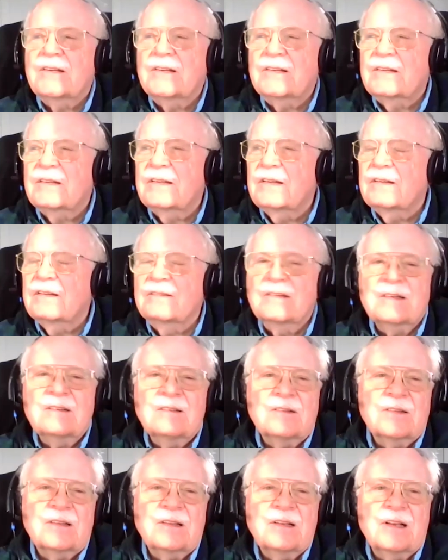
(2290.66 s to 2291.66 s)
just
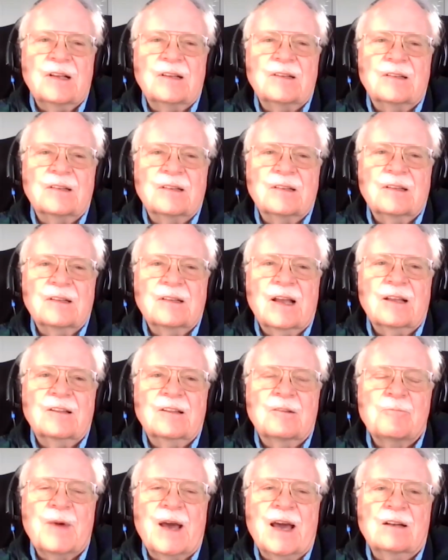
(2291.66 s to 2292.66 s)
little things like
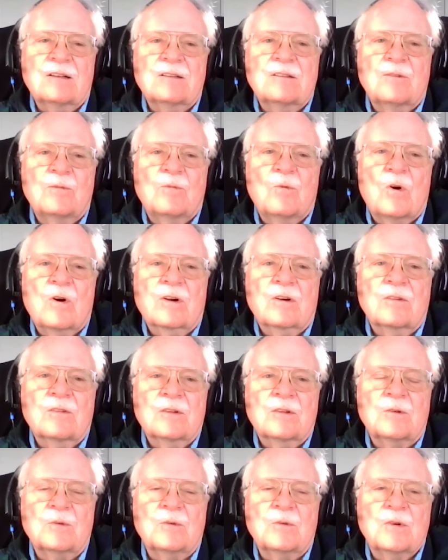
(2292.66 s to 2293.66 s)
the Battle of
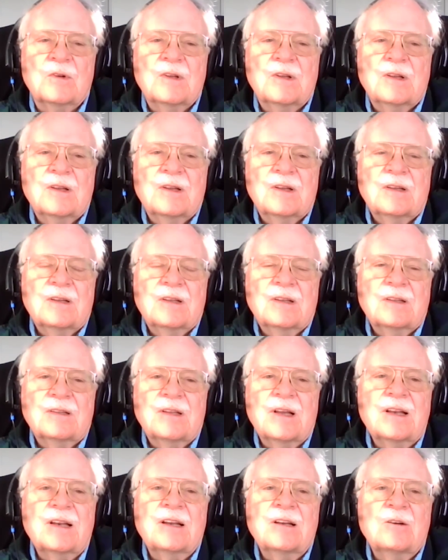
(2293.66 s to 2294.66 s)
Waterloo.
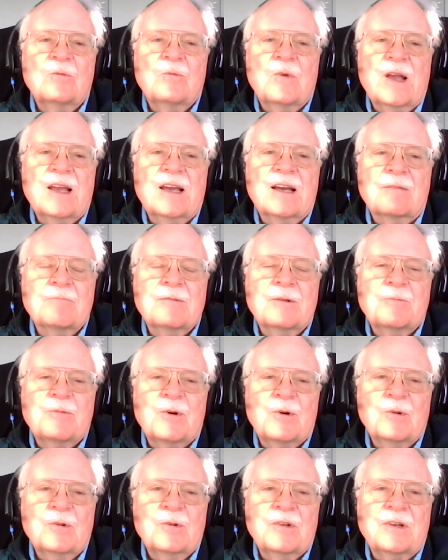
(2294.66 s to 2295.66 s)
They didn't wake up
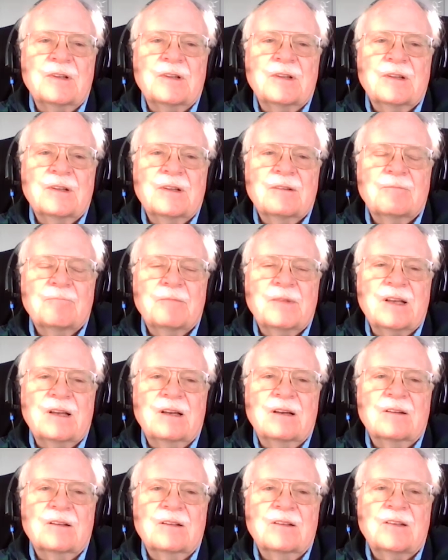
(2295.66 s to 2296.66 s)
Napoleon
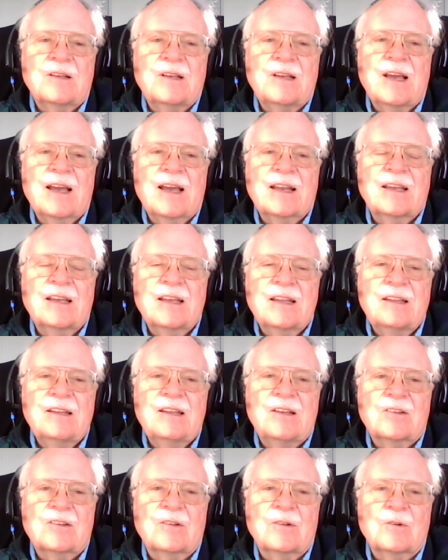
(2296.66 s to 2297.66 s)
because he had
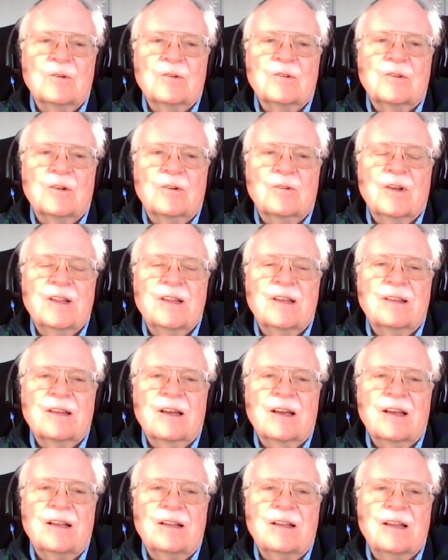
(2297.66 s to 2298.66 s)
kidney stones during the
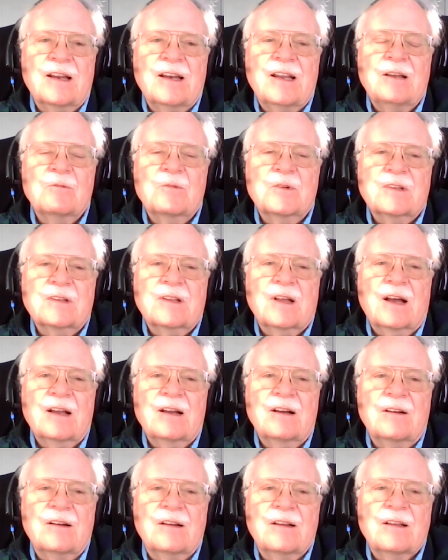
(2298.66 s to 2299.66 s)
night and he was
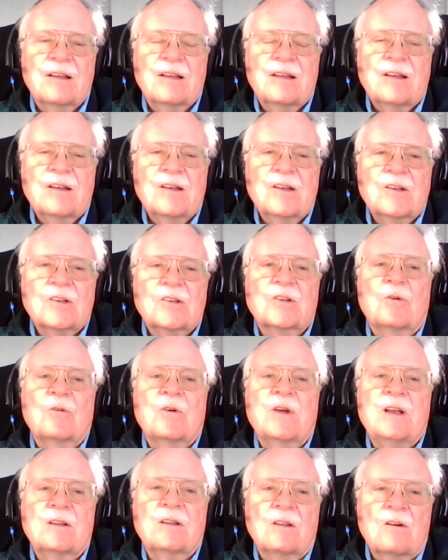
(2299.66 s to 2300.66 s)
tired, so
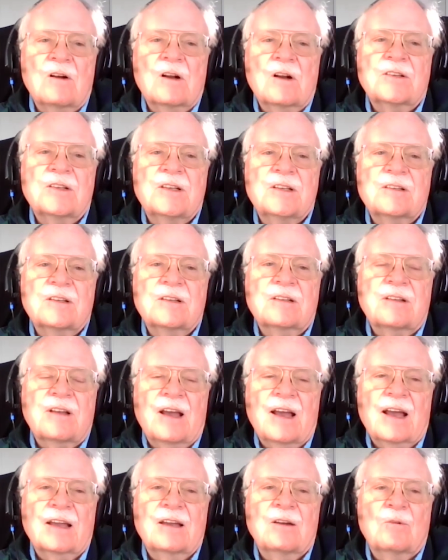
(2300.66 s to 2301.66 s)
he launched his
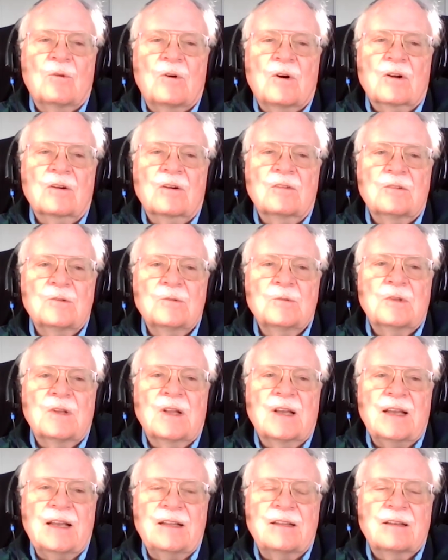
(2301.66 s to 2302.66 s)
attack at Waterloo
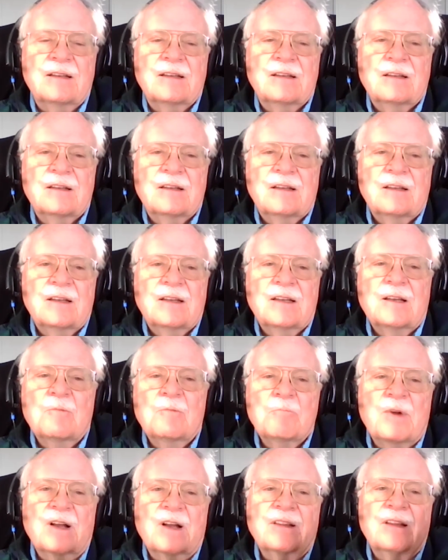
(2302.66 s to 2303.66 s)
late.
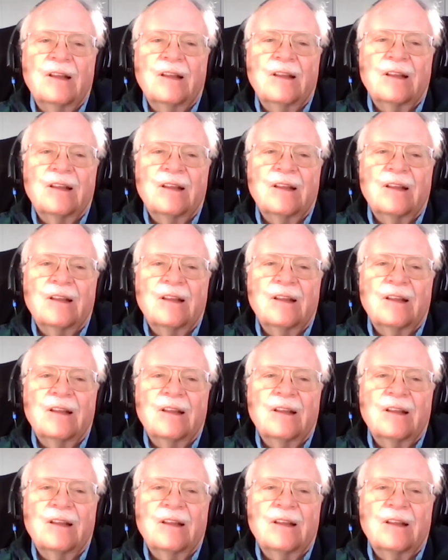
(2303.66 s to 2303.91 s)
But